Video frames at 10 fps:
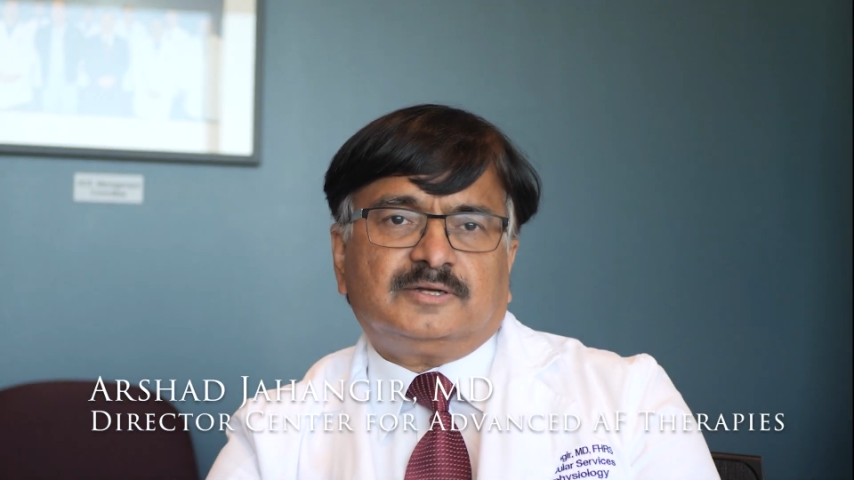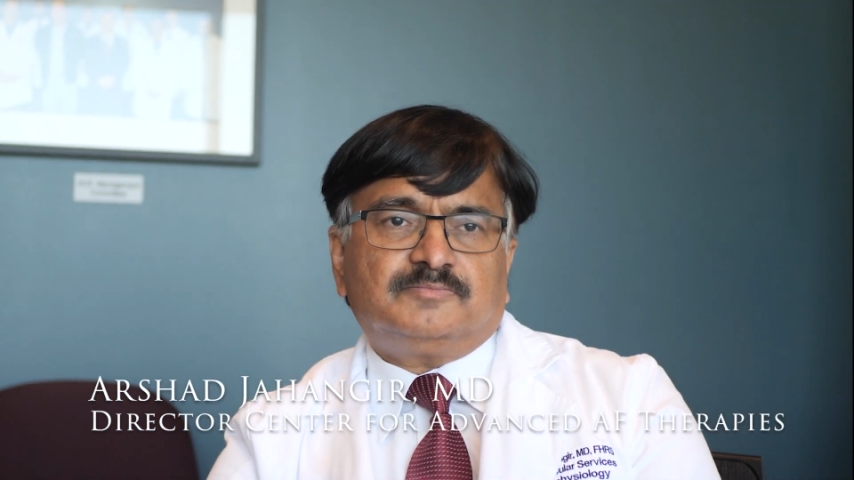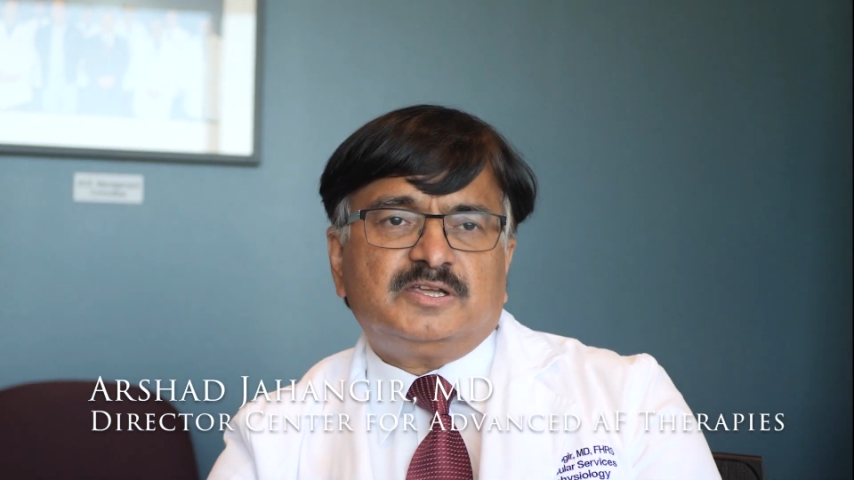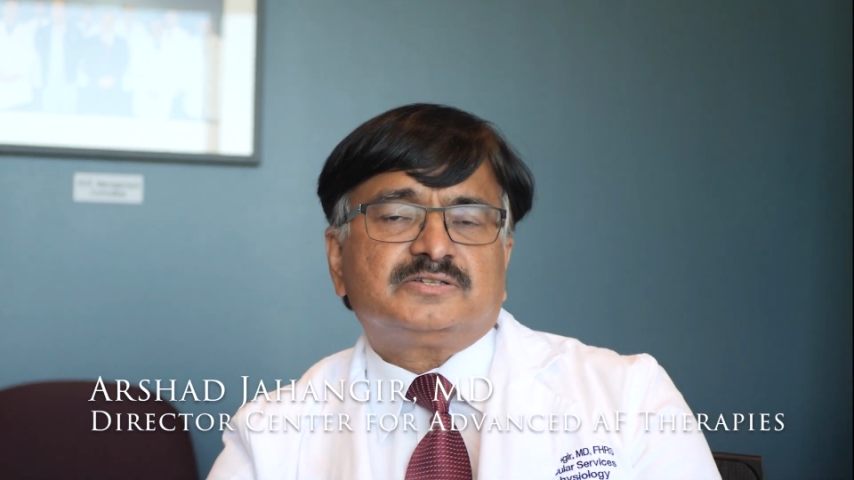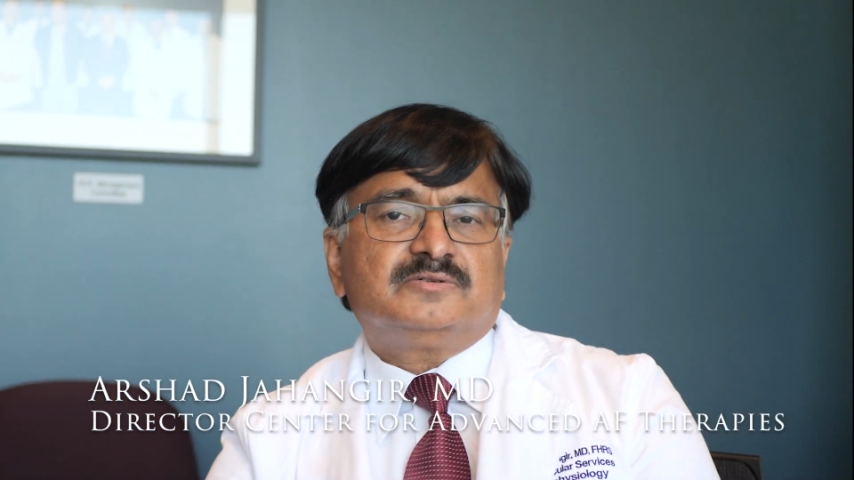
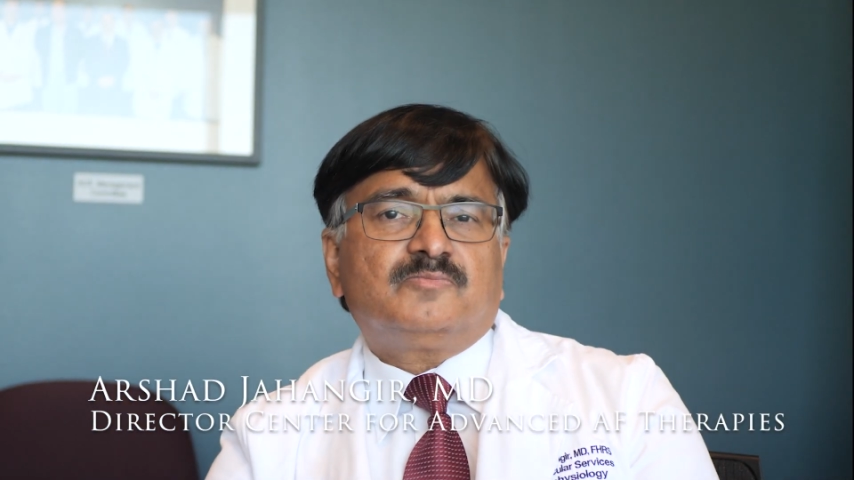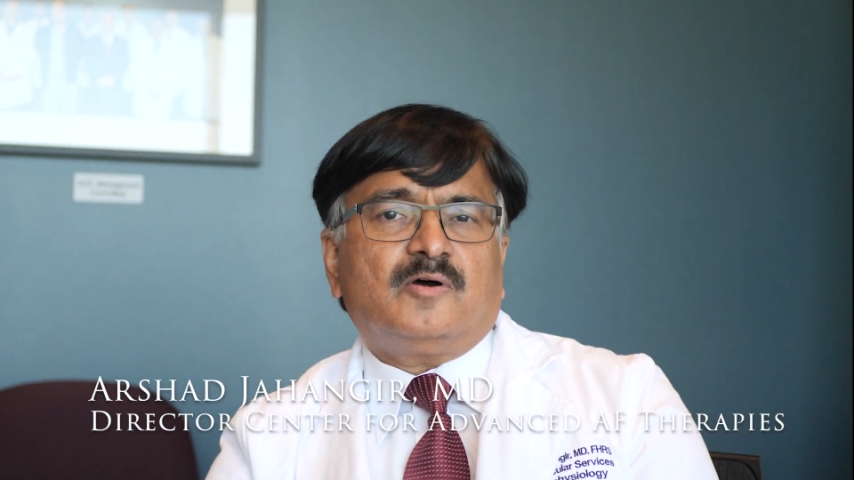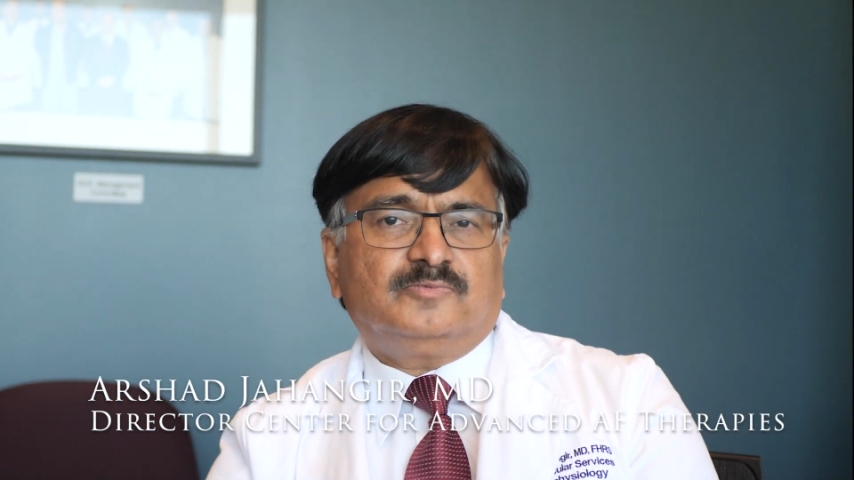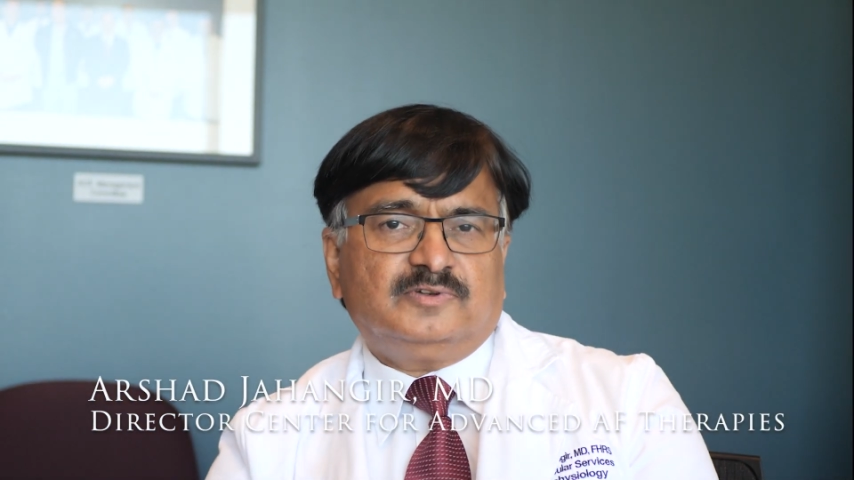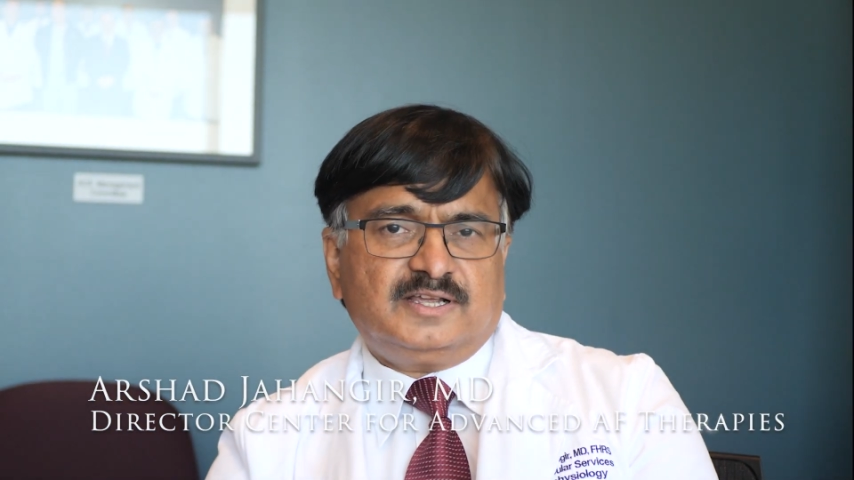patient
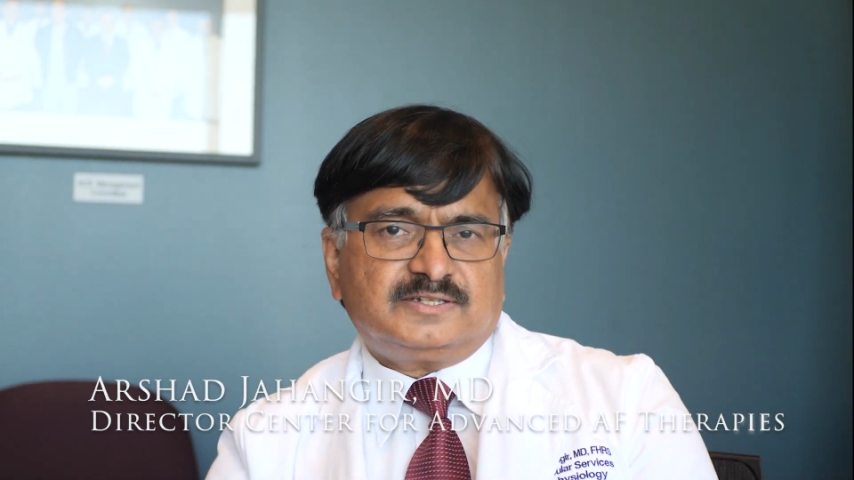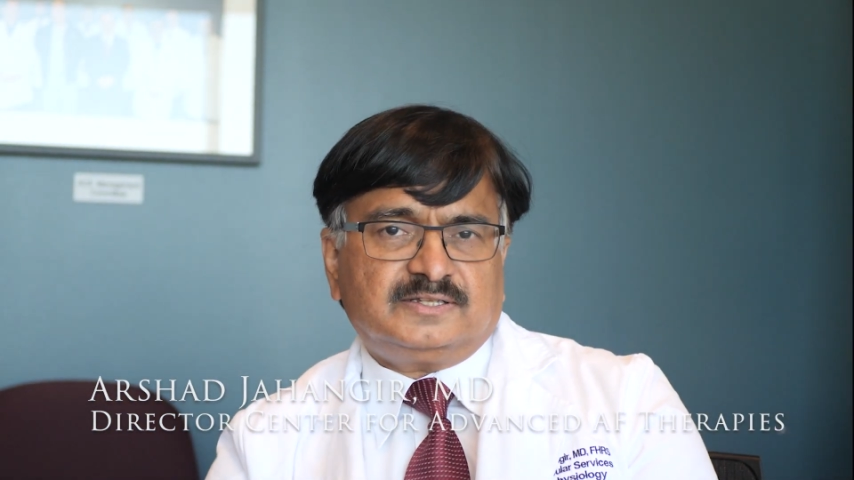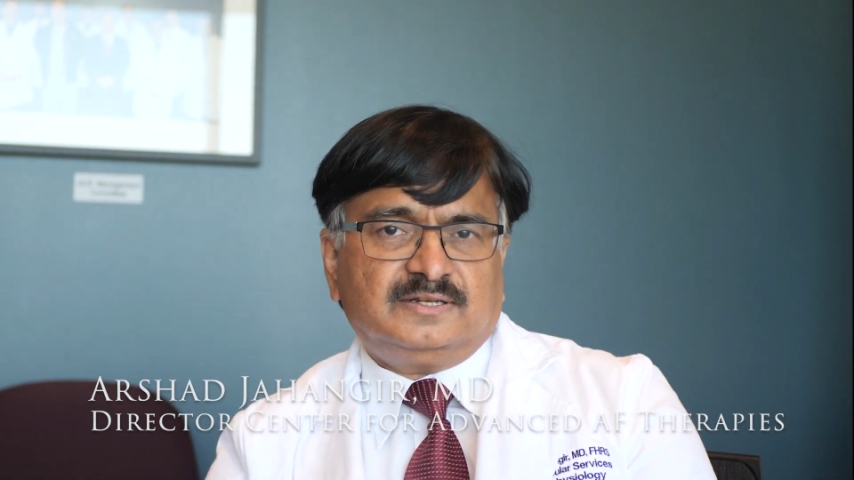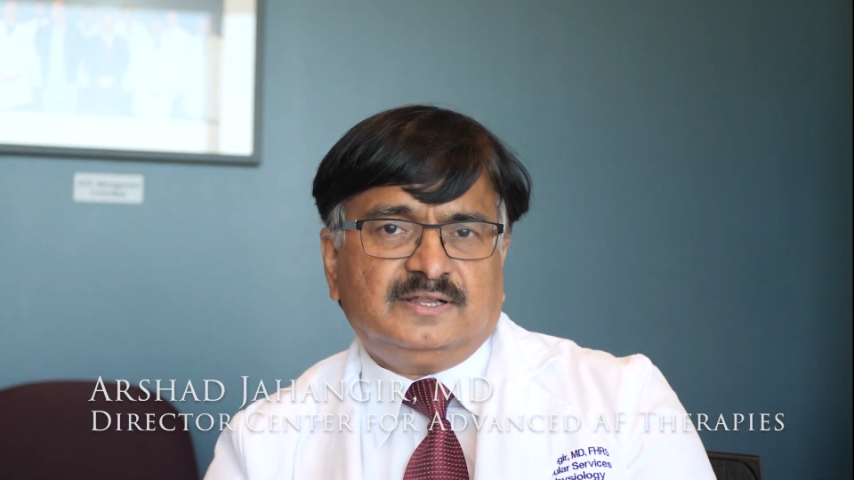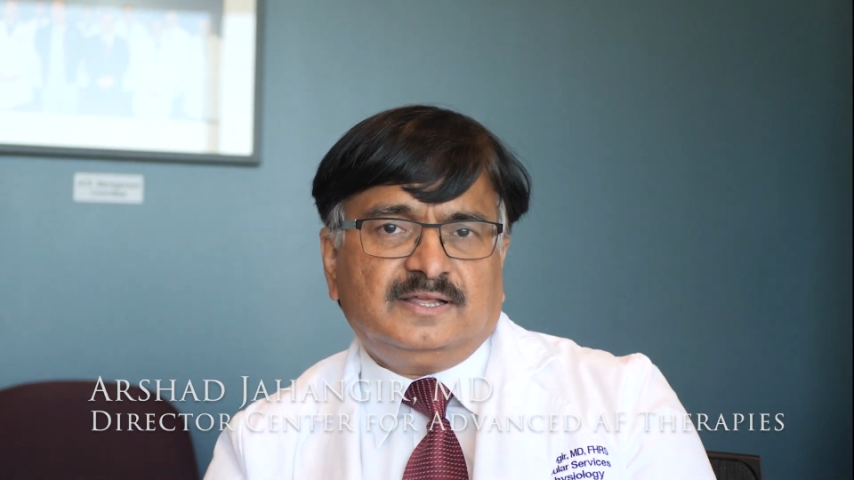population